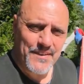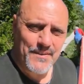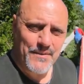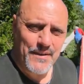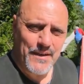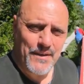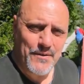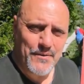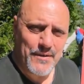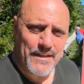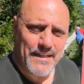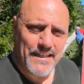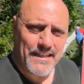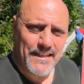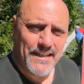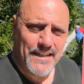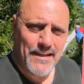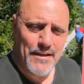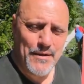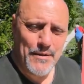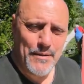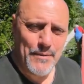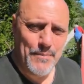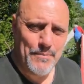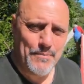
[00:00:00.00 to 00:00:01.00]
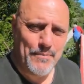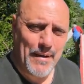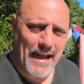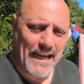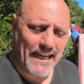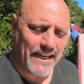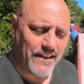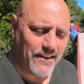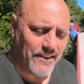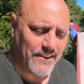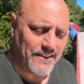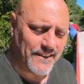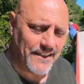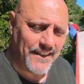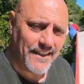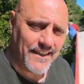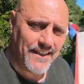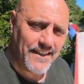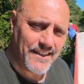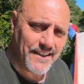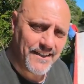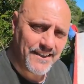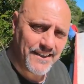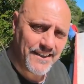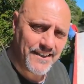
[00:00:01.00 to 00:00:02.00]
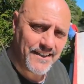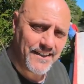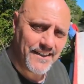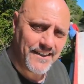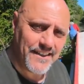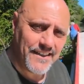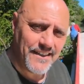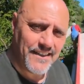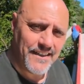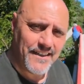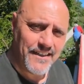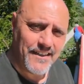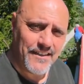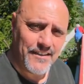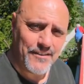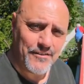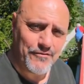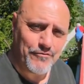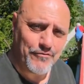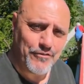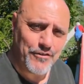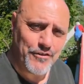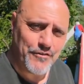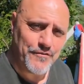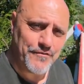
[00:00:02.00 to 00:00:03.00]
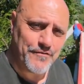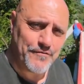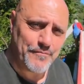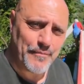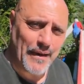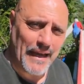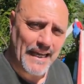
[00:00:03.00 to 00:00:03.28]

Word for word: Well, we're back on roof